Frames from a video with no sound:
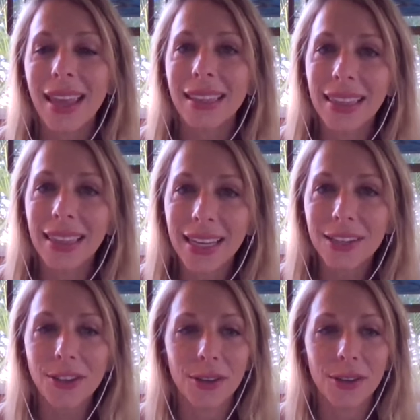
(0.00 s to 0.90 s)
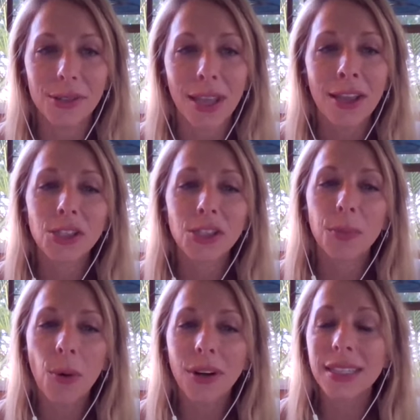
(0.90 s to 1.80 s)
and land use
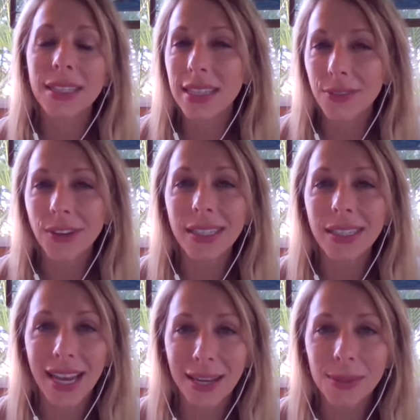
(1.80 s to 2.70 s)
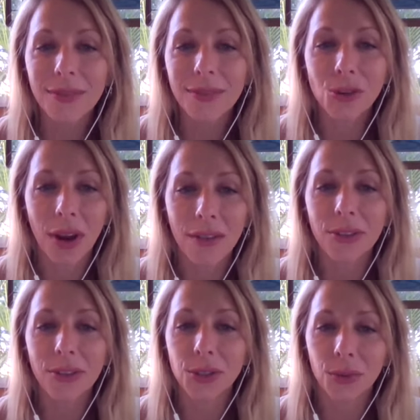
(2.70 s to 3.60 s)
support different types of
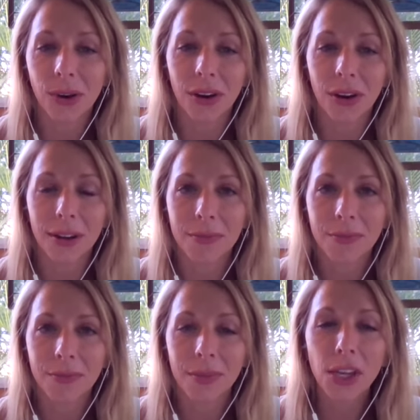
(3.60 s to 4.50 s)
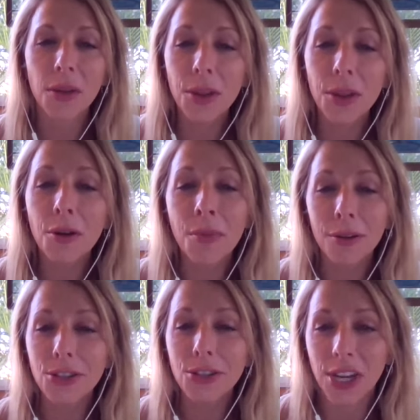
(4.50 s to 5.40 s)
travel to work. Commute
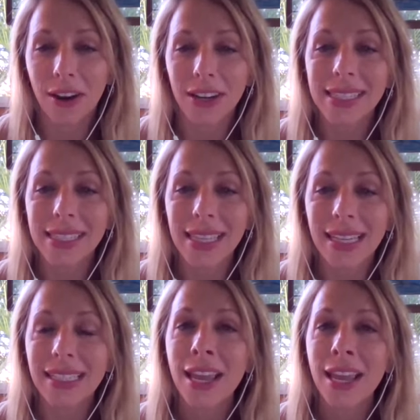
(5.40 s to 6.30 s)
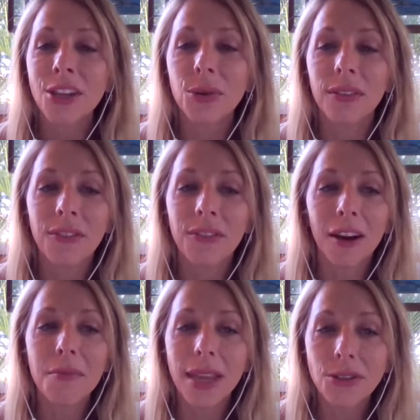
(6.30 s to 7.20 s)
mode share is linked to
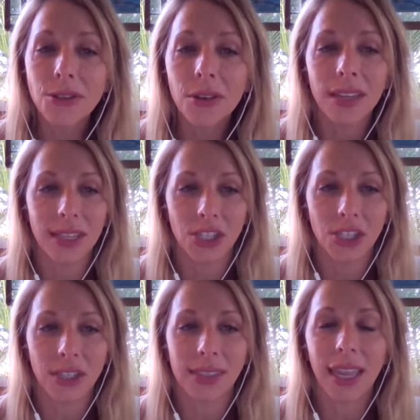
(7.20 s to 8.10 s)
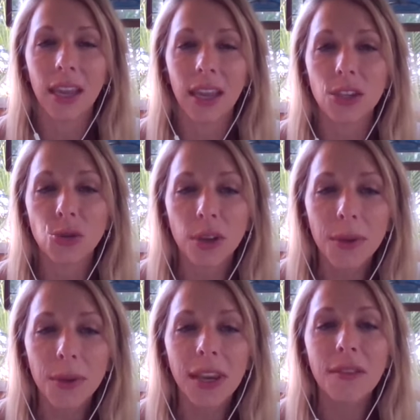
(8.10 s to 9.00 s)
environmental conditions and
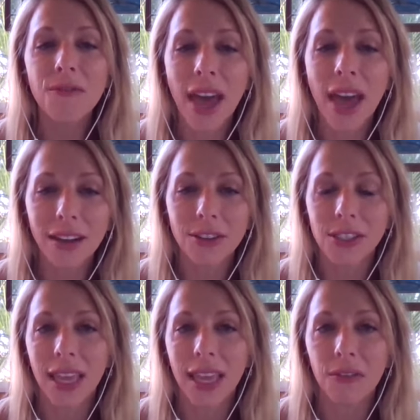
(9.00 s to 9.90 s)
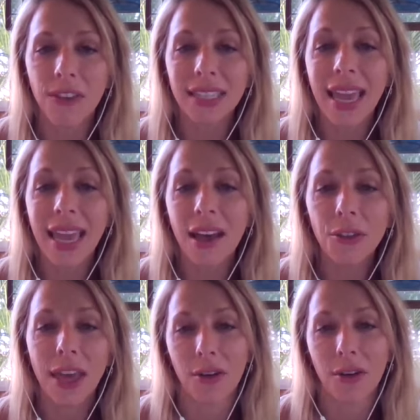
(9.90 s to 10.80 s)
contributing factors that affect
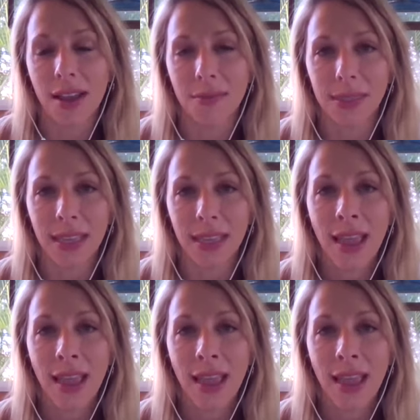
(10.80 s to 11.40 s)
health outcomes,